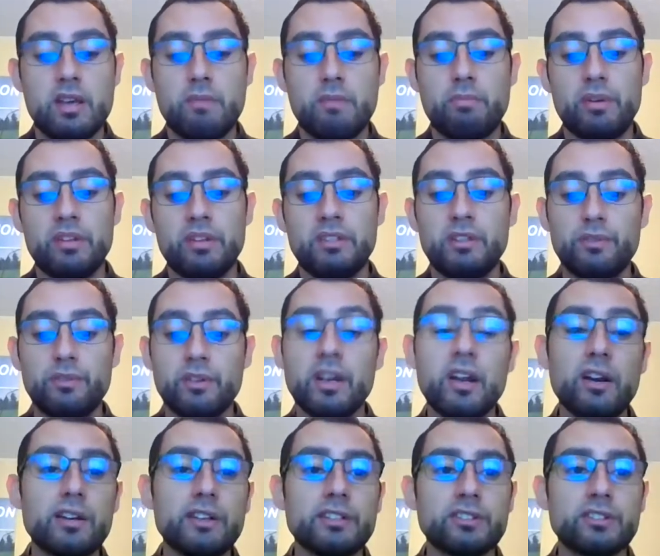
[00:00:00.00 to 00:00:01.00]
but in different
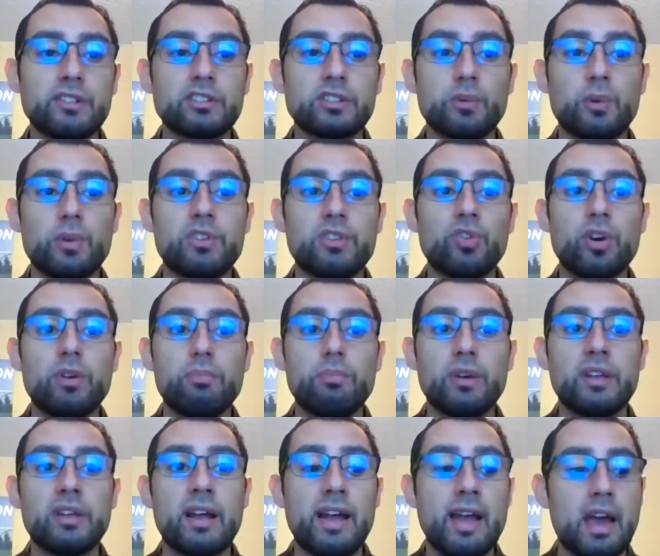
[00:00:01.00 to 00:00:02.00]
areas, also with joint
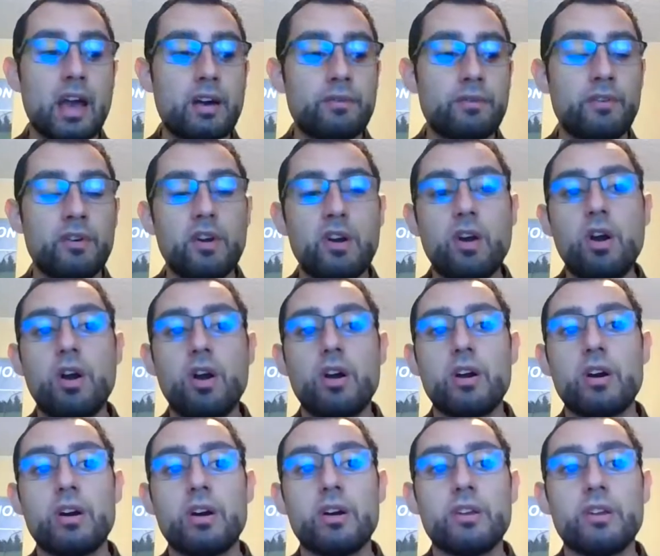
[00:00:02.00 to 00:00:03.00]
pain. I have
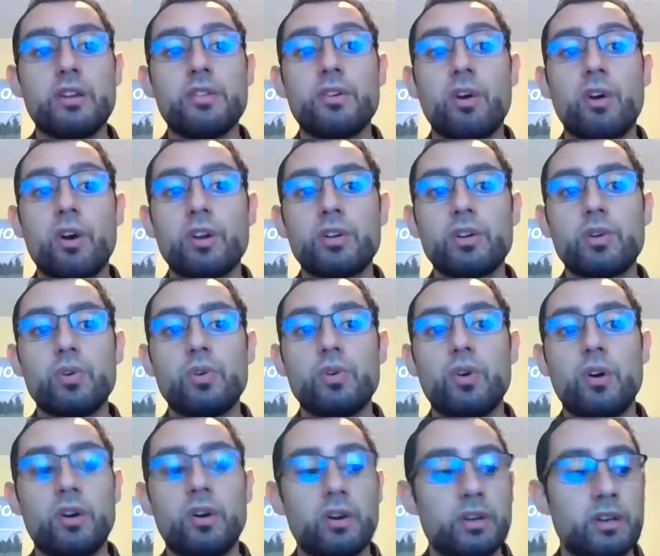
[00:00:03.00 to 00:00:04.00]
another article
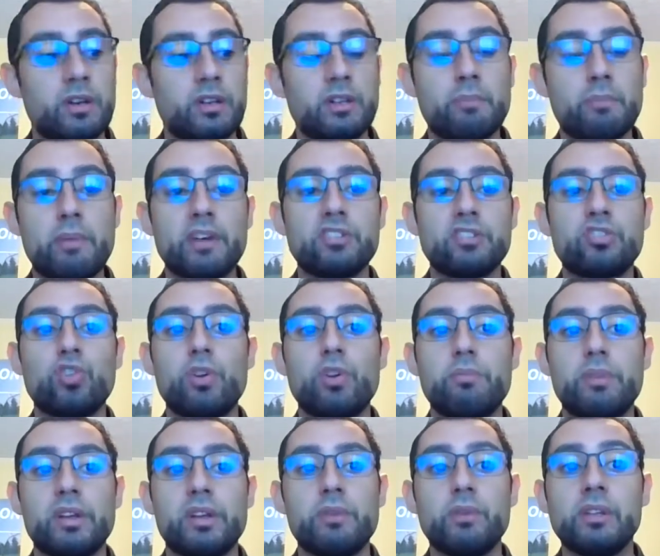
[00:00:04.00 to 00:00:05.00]
on the best
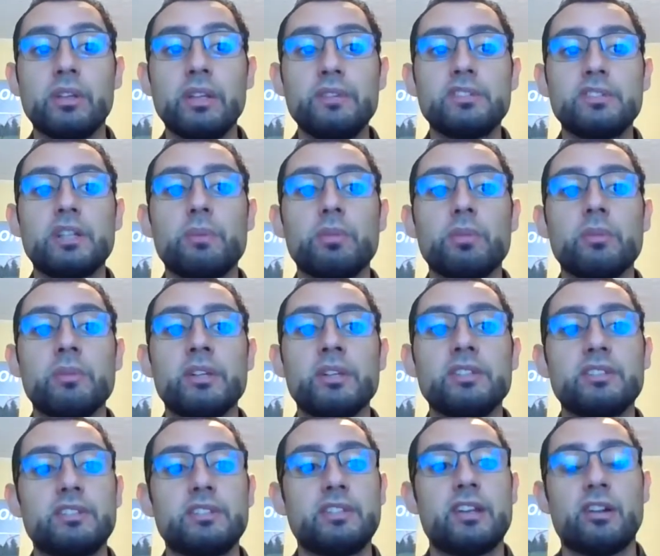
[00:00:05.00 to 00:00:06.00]
joint pain relief
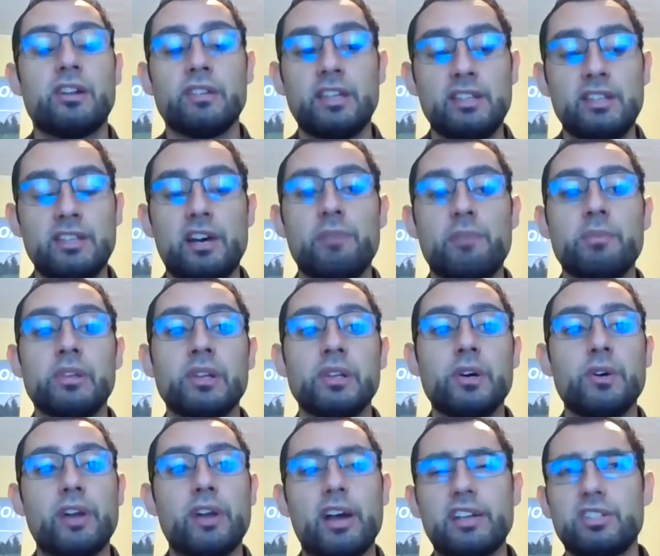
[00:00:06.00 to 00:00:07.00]
supplements that I'll link down
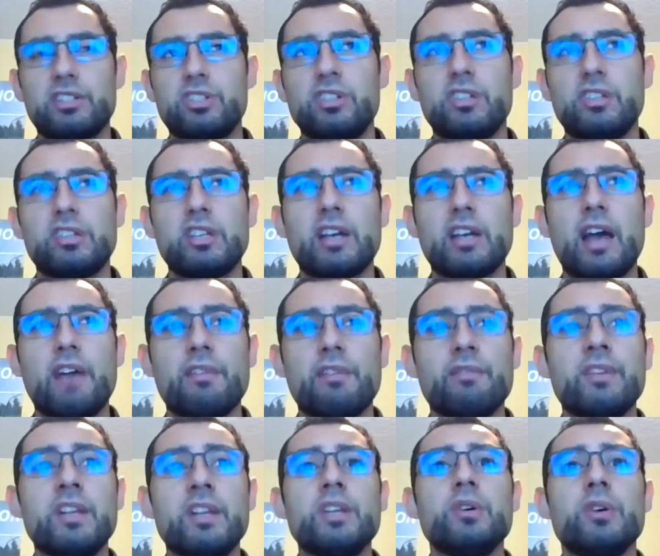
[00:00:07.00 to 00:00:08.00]
below, and I actually think I have a
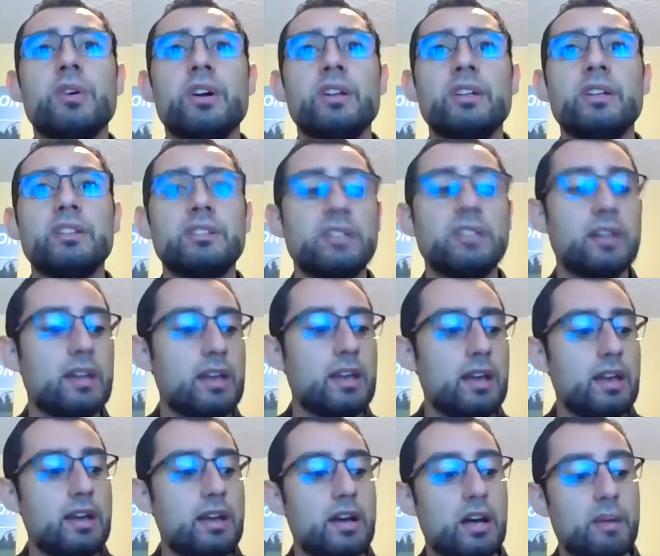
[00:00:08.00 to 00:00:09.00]
video on it.
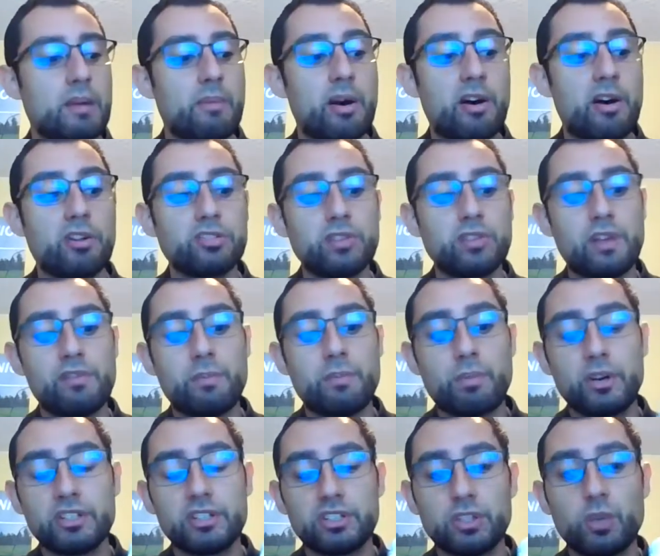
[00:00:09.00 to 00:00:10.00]
I also have a
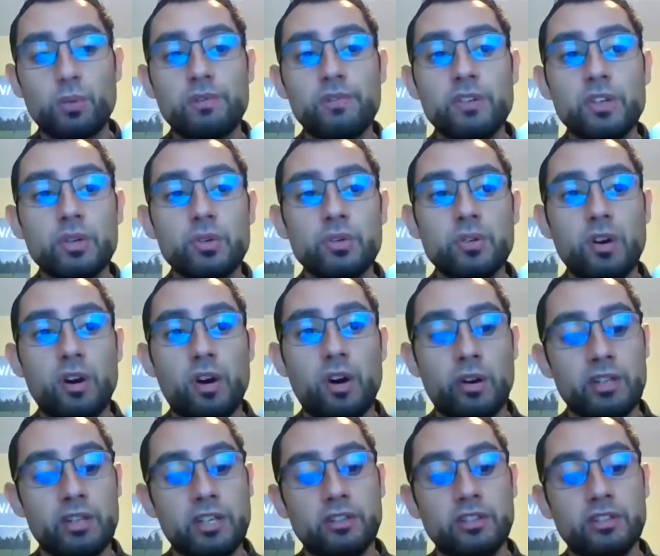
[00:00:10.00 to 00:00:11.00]
personal review
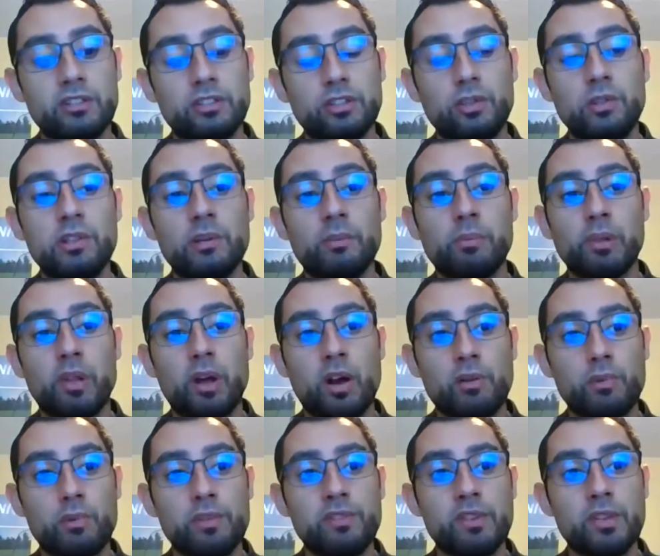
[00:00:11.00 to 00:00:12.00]
on Heal N Soothe, a
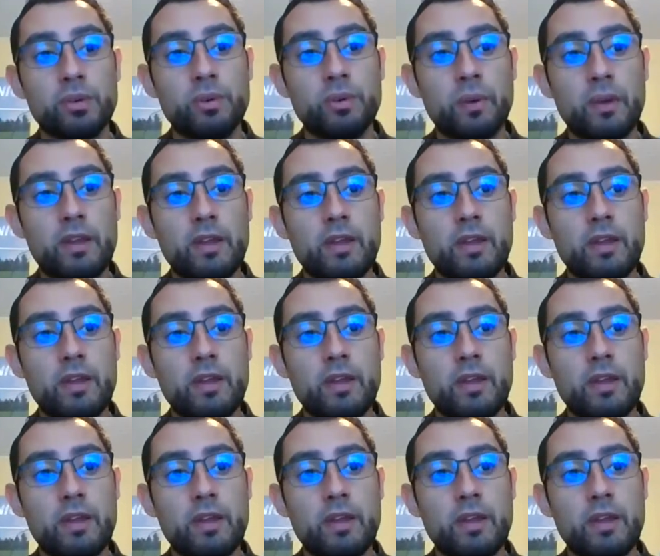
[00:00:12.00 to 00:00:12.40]
blog review,